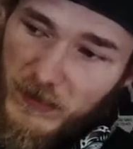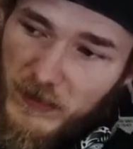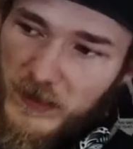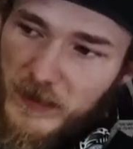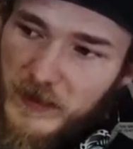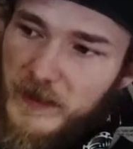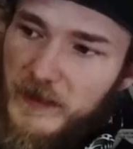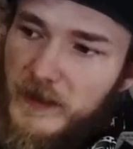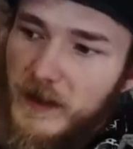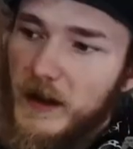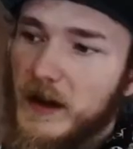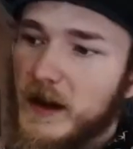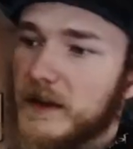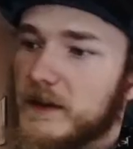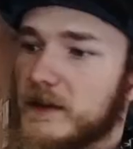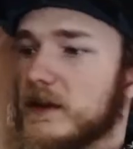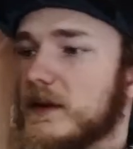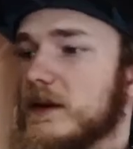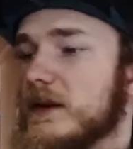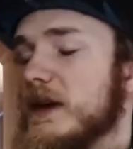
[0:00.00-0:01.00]
it's not
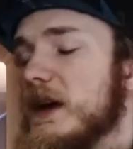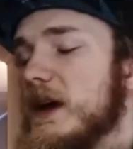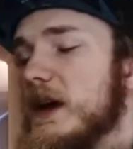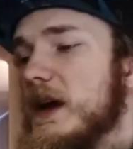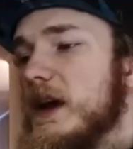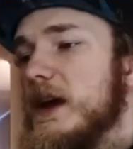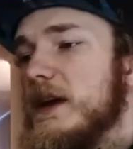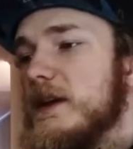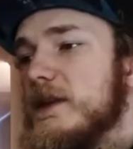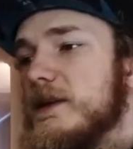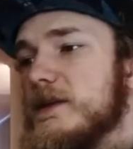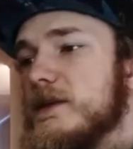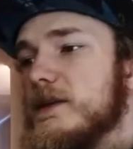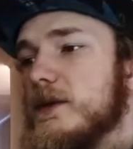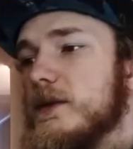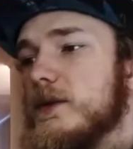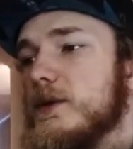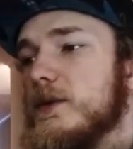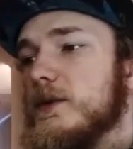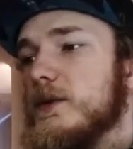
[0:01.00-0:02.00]
as good.
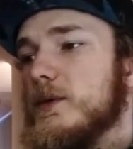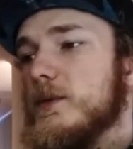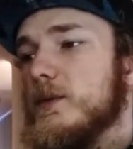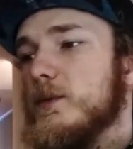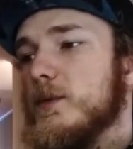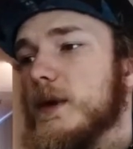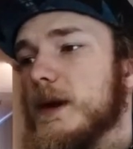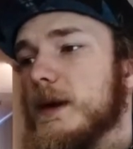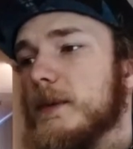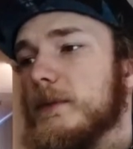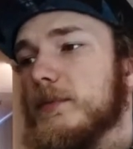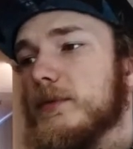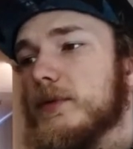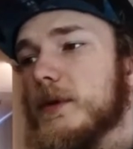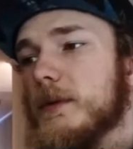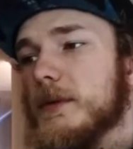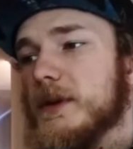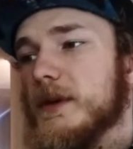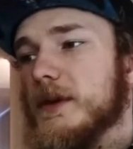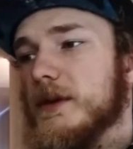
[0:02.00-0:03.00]
So what I'm
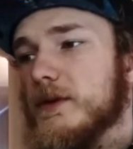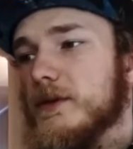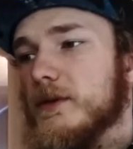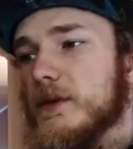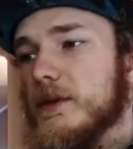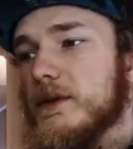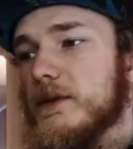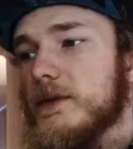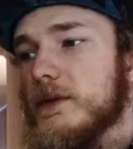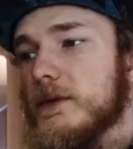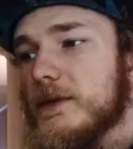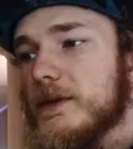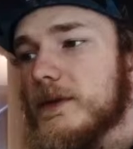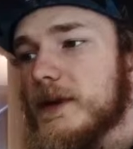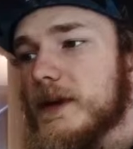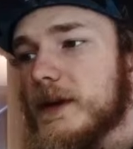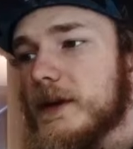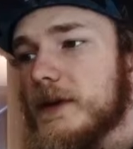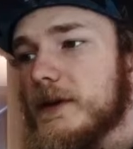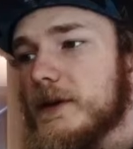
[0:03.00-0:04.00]
probably gonna do is do
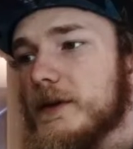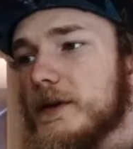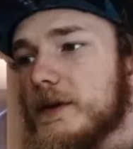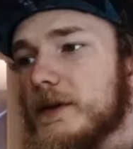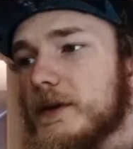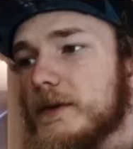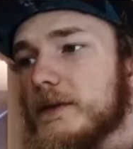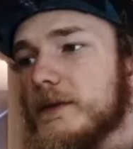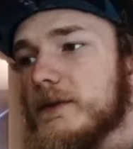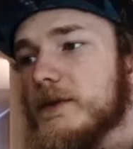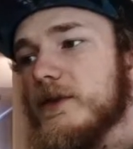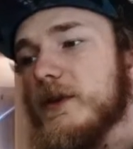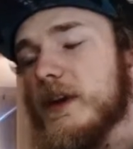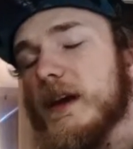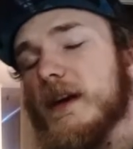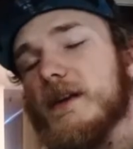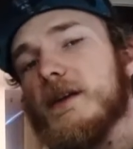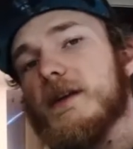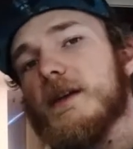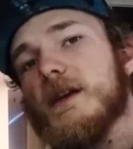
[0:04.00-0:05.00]
Slayer,
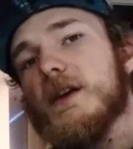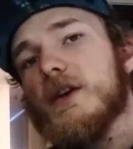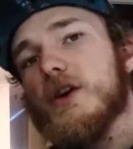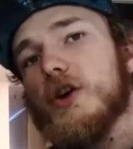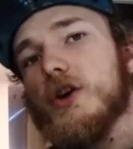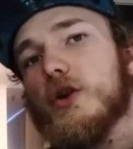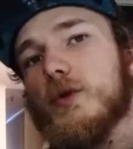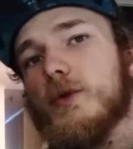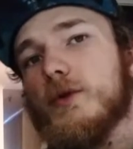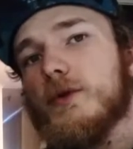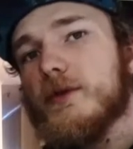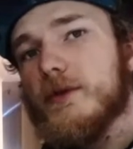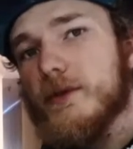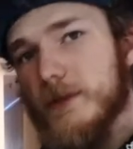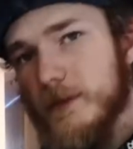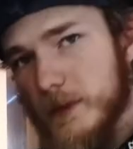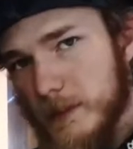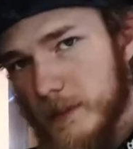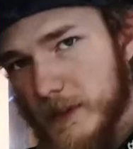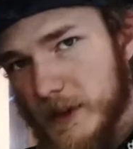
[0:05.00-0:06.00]
check Ghost
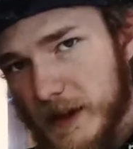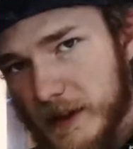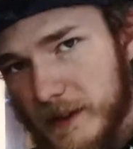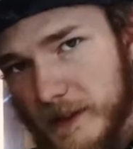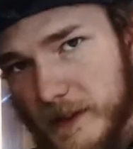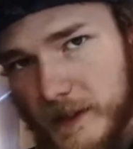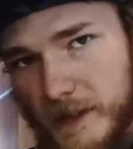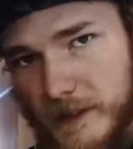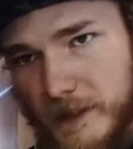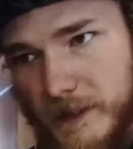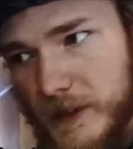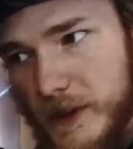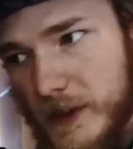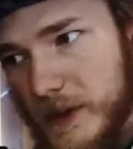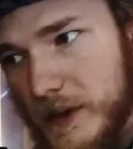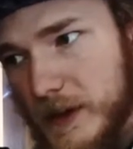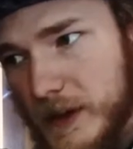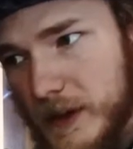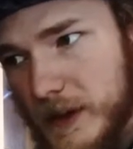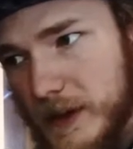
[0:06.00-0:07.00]
from like
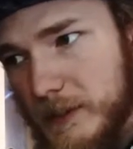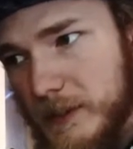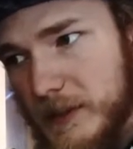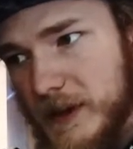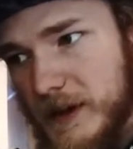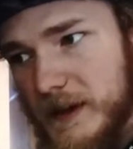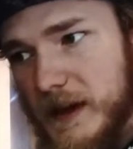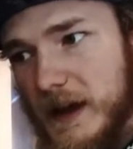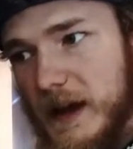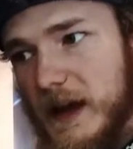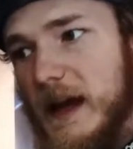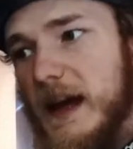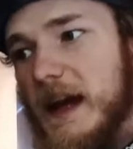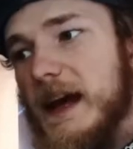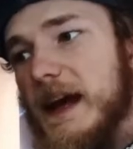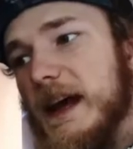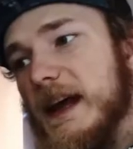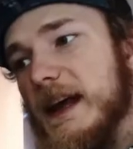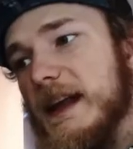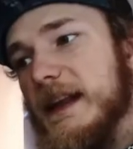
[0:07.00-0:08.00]
afar a little bit,
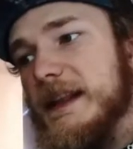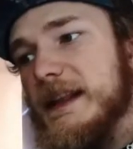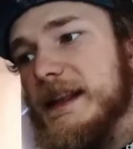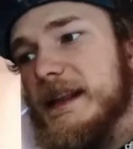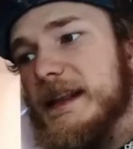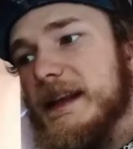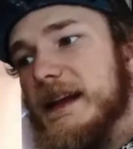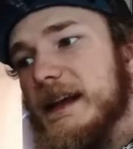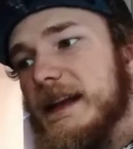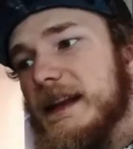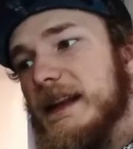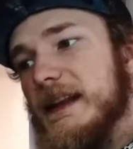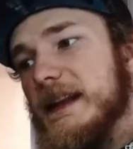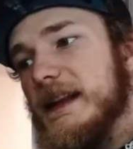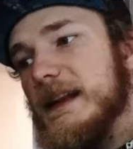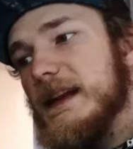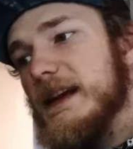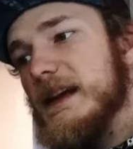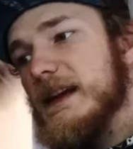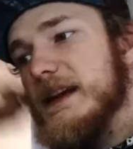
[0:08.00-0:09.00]
and
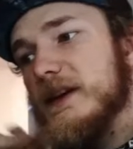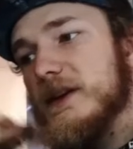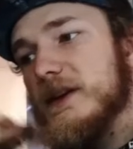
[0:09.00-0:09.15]
then